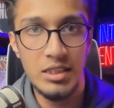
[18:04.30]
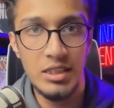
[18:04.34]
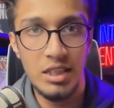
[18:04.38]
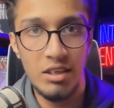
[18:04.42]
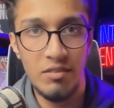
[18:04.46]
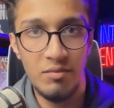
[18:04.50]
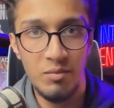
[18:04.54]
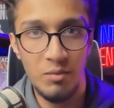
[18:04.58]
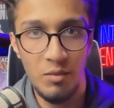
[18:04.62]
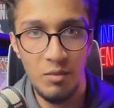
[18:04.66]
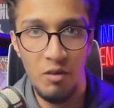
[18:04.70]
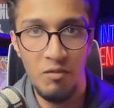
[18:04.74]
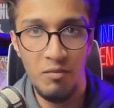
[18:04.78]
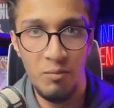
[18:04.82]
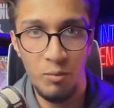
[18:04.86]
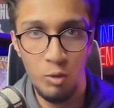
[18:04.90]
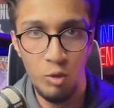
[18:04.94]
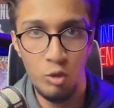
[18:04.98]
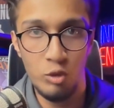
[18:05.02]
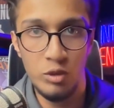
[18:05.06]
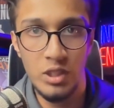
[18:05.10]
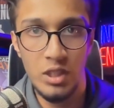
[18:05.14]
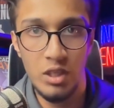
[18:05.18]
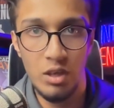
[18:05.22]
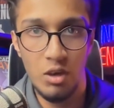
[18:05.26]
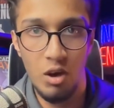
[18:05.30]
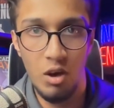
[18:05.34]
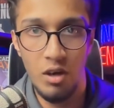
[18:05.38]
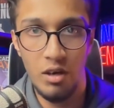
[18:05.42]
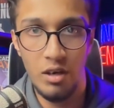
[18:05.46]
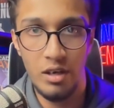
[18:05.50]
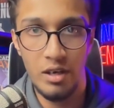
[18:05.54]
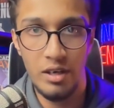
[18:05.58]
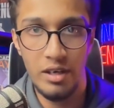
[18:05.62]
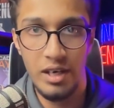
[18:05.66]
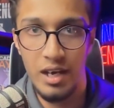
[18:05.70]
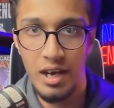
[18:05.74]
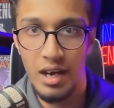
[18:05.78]
of, of posting
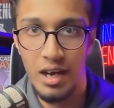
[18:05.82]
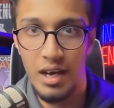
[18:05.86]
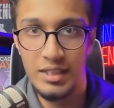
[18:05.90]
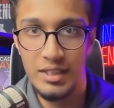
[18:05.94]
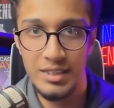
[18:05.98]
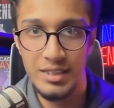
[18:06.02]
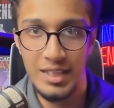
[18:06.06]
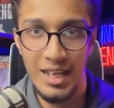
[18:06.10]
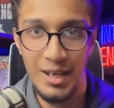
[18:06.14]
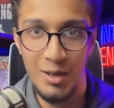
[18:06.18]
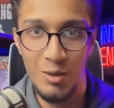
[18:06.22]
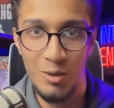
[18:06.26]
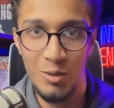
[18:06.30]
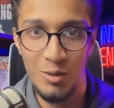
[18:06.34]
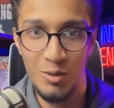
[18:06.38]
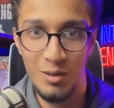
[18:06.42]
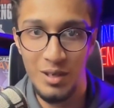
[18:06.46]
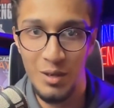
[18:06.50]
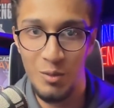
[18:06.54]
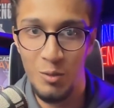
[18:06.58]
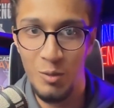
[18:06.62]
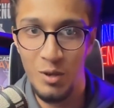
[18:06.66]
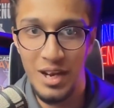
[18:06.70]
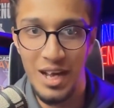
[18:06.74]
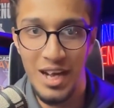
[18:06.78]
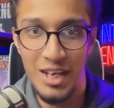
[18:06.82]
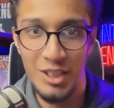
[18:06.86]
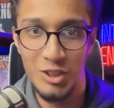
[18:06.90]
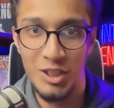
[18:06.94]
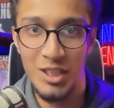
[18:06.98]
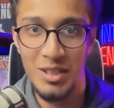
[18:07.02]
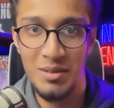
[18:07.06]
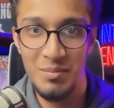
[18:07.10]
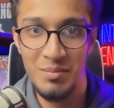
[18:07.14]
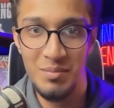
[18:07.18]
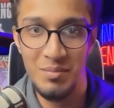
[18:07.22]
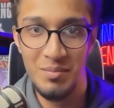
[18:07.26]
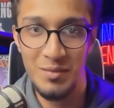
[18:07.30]
content regardless like like what
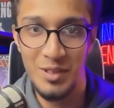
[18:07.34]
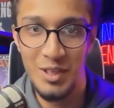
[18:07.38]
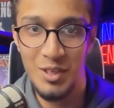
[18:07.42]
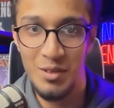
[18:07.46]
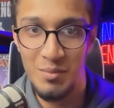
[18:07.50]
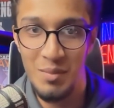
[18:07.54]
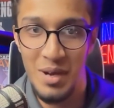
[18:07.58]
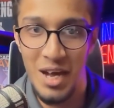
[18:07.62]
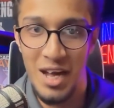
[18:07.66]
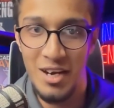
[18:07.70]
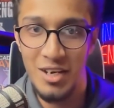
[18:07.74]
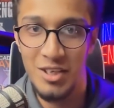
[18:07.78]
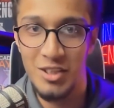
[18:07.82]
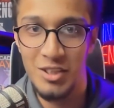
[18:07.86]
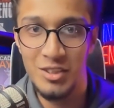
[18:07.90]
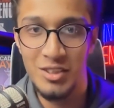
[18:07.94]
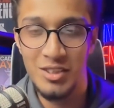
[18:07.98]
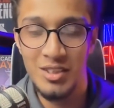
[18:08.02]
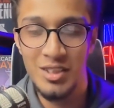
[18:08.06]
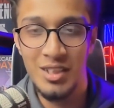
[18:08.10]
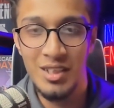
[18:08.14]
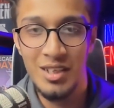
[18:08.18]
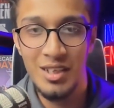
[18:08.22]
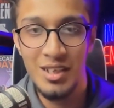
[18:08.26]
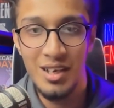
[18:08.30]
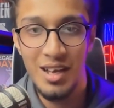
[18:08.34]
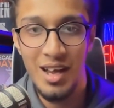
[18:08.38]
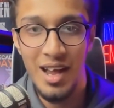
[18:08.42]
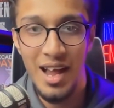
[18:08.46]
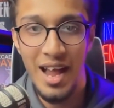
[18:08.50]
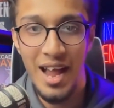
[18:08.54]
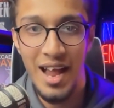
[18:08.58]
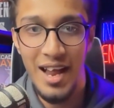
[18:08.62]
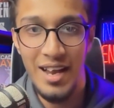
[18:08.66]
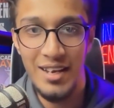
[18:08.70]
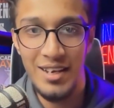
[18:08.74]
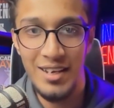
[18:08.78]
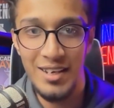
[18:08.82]
actually you know matters
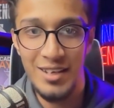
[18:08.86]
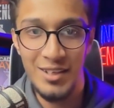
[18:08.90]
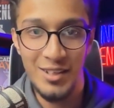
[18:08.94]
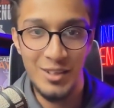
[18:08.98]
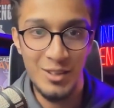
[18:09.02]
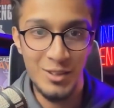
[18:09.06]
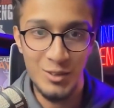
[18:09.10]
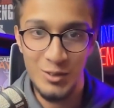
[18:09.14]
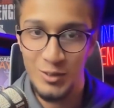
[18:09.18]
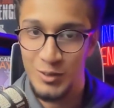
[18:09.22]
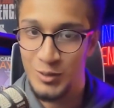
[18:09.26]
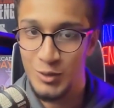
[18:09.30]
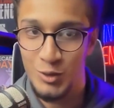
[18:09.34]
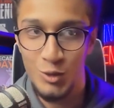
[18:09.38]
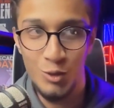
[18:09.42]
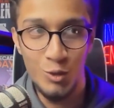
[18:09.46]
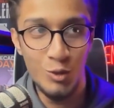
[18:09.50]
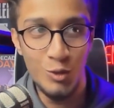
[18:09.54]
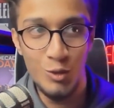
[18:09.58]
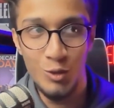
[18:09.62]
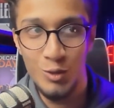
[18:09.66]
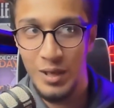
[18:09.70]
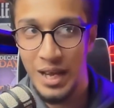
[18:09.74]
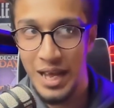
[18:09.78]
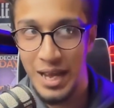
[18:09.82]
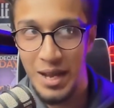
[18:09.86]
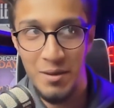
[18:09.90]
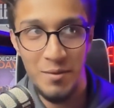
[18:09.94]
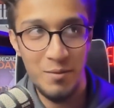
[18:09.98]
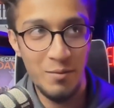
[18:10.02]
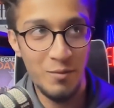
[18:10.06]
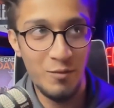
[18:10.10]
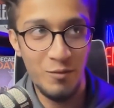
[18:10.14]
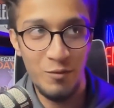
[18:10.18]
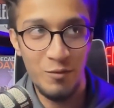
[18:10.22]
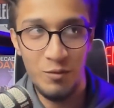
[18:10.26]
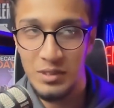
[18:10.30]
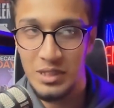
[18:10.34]
and uh, you do like
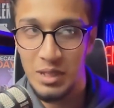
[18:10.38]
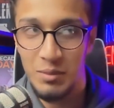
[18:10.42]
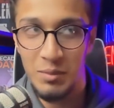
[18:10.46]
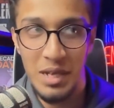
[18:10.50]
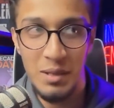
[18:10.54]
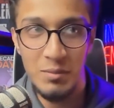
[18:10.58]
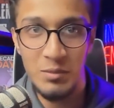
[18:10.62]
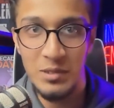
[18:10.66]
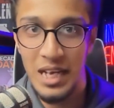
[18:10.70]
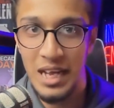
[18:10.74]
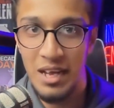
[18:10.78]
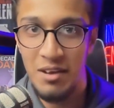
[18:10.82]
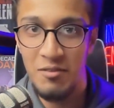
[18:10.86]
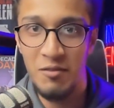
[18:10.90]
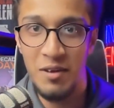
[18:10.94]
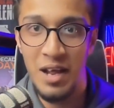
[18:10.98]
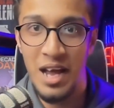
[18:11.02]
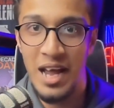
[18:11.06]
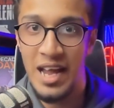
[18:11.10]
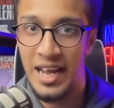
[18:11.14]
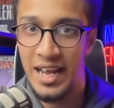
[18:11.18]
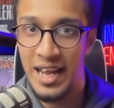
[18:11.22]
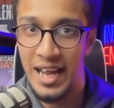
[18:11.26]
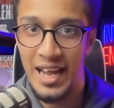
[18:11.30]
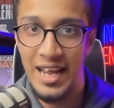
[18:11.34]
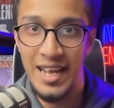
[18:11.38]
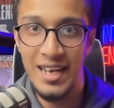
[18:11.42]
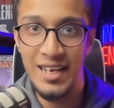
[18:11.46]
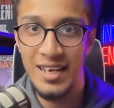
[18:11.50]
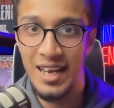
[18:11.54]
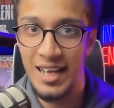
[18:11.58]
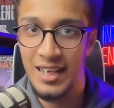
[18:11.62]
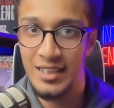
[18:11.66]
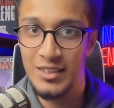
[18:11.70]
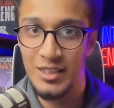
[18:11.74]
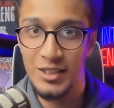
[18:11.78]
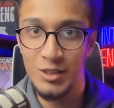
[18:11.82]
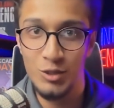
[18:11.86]
sometimes like flying in
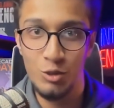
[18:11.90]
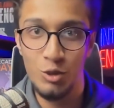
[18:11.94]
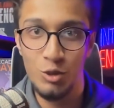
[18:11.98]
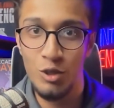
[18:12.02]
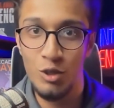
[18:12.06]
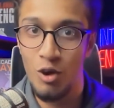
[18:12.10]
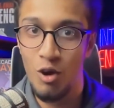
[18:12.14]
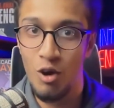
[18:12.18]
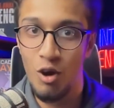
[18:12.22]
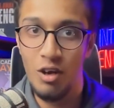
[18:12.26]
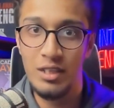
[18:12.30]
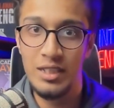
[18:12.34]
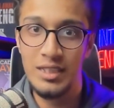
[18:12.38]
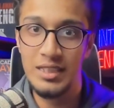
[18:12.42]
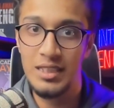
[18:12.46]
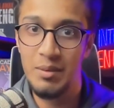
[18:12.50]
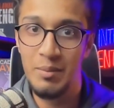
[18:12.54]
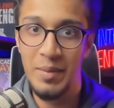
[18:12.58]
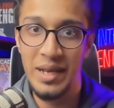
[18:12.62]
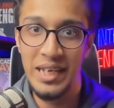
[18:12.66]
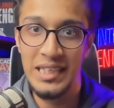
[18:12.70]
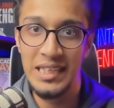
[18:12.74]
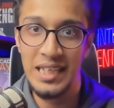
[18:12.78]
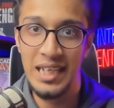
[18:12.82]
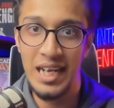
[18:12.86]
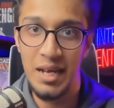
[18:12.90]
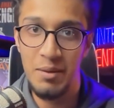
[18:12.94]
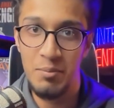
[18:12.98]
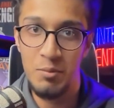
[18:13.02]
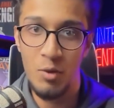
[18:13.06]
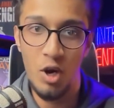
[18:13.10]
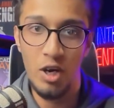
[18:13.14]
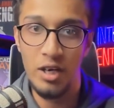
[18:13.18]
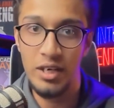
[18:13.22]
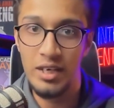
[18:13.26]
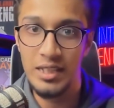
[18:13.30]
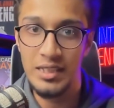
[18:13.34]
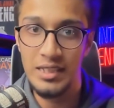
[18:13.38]
like just to record these amazing like
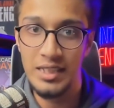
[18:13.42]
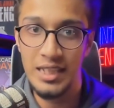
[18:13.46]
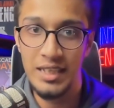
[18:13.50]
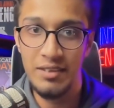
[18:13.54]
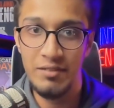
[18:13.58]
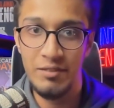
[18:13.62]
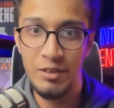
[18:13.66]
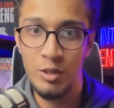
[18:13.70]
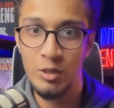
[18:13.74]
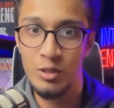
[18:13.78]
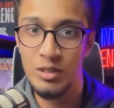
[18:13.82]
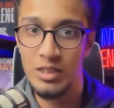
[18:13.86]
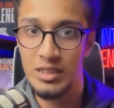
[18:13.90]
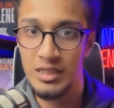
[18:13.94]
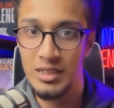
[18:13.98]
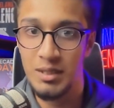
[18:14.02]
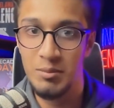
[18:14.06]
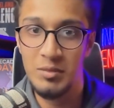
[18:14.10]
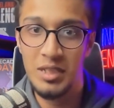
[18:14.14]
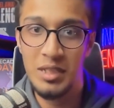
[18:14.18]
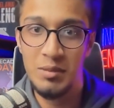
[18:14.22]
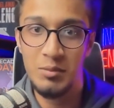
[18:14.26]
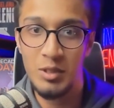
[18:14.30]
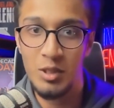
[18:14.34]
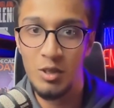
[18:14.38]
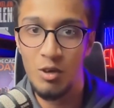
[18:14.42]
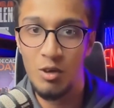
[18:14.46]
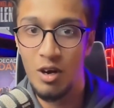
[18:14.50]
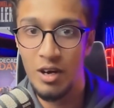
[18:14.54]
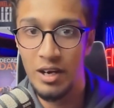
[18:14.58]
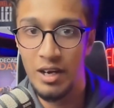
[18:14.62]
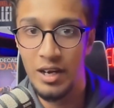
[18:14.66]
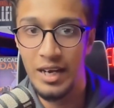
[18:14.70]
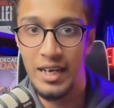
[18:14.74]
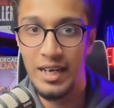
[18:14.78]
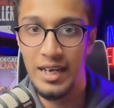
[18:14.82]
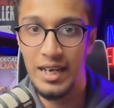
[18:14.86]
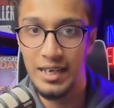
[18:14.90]
podcast interviews and sometimes recording
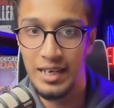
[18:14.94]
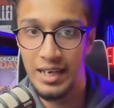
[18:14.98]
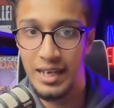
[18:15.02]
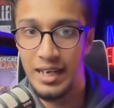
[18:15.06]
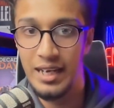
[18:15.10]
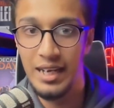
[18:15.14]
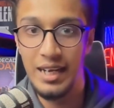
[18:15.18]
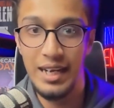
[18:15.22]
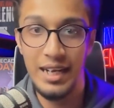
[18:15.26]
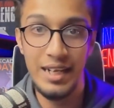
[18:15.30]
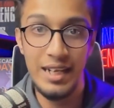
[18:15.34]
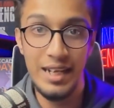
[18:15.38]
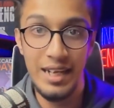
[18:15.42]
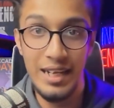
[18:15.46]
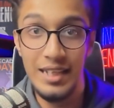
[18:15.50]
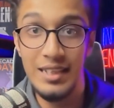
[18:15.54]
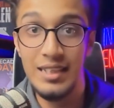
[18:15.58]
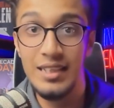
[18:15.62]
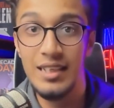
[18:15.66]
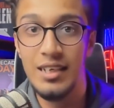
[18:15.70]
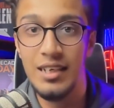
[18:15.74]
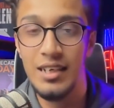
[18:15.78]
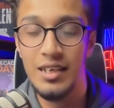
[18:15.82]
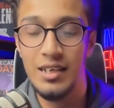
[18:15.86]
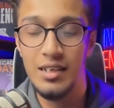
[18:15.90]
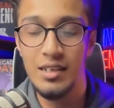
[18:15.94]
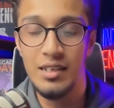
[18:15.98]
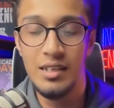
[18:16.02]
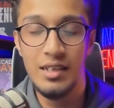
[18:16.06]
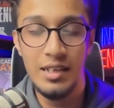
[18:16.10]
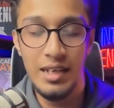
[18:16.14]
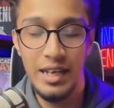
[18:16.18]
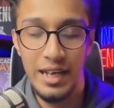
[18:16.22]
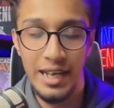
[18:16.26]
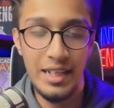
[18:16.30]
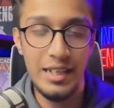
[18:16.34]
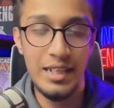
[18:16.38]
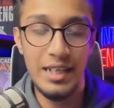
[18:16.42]
it in in, in the
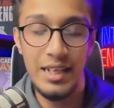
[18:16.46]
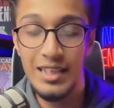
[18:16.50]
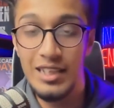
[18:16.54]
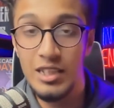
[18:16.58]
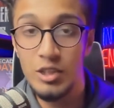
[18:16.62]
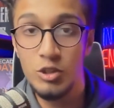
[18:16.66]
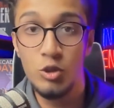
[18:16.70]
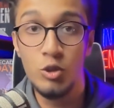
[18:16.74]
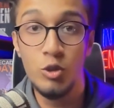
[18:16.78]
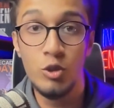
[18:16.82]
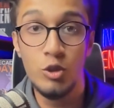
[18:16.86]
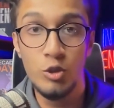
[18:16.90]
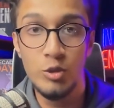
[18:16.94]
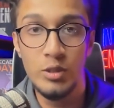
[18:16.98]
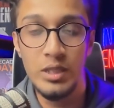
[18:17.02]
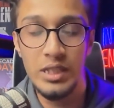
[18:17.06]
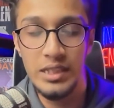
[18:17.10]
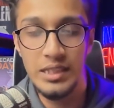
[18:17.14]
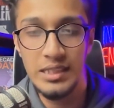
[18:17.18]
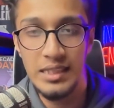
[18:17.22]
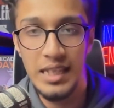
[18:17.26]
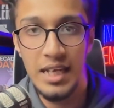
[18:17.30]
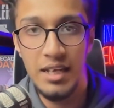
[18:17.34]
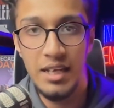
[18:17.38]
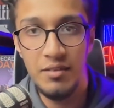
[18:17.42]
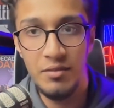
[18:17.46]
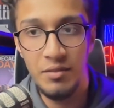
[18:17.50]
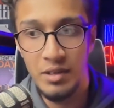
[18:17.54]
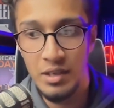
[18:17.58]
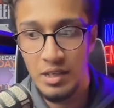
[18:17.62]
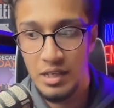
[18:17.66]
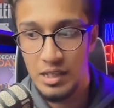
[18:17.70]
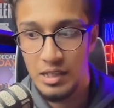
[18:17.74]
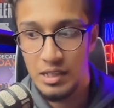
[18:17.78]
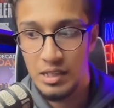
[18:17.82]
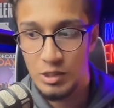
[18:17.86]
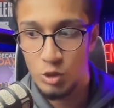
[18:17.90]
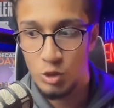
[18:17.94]
in, in the studios itself
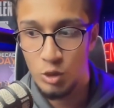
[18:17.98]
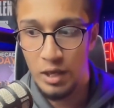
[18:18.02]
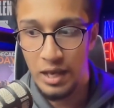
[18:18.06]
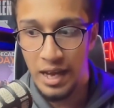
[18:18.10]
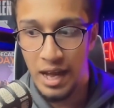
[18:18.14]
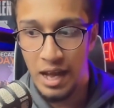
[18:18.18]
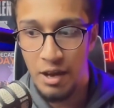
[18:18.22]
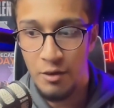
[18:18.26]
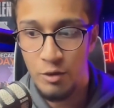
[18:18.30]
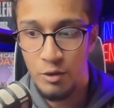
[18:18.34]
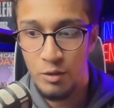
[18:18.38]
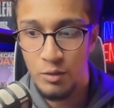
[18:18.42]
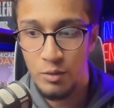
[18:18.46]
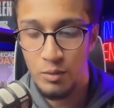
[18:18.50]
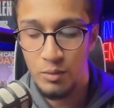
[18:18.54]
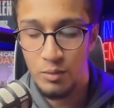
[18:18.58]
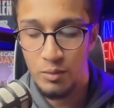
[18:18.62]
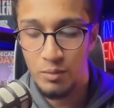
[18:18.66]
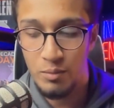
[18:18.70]
so like how you